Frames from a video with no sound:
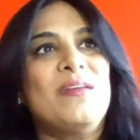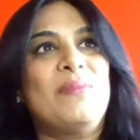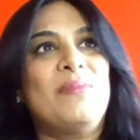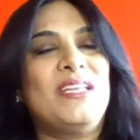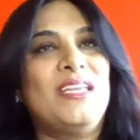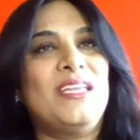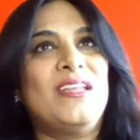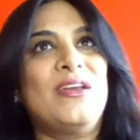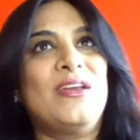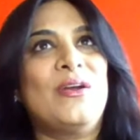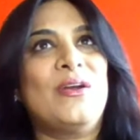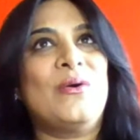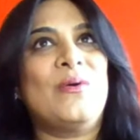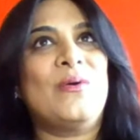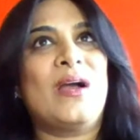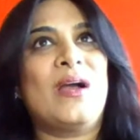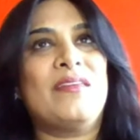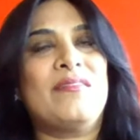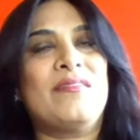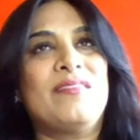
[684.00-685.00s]
But
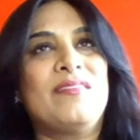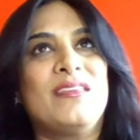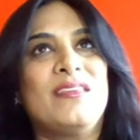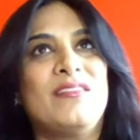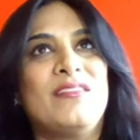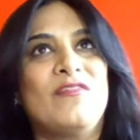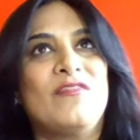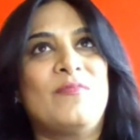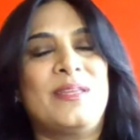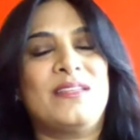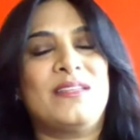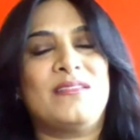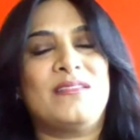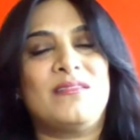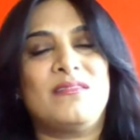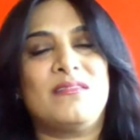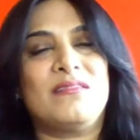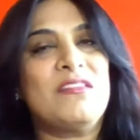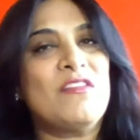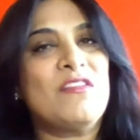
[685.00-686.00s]
I think there've
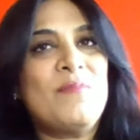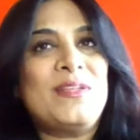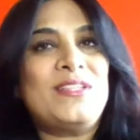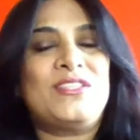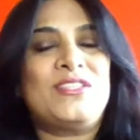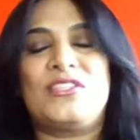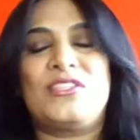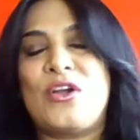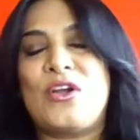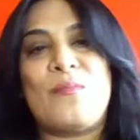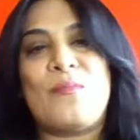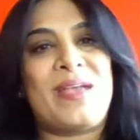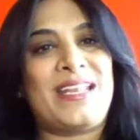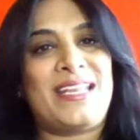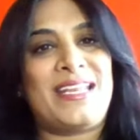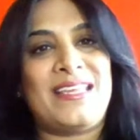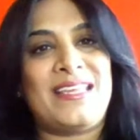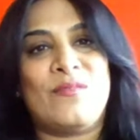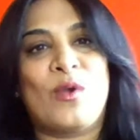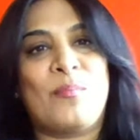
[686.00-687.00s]
been so
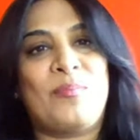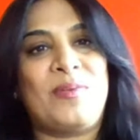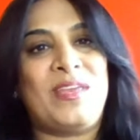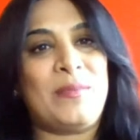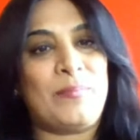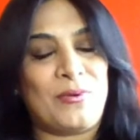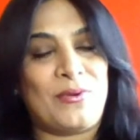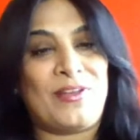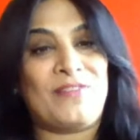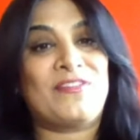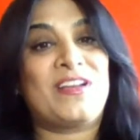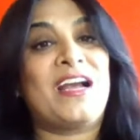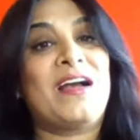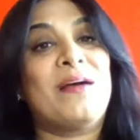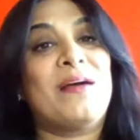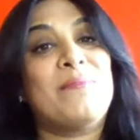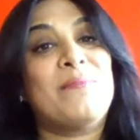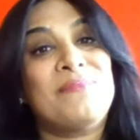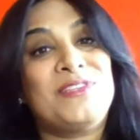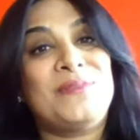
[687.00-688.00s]
many where people have
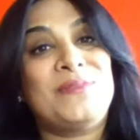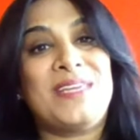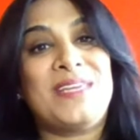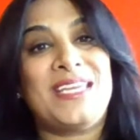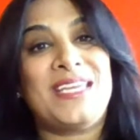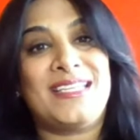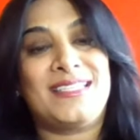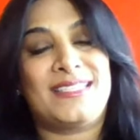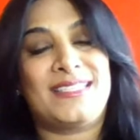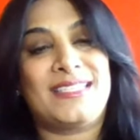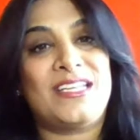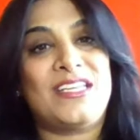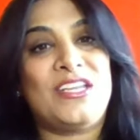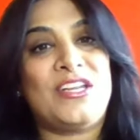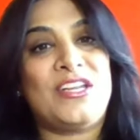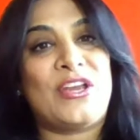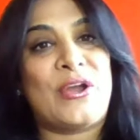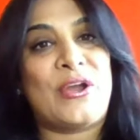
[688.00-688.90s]
come to me and said,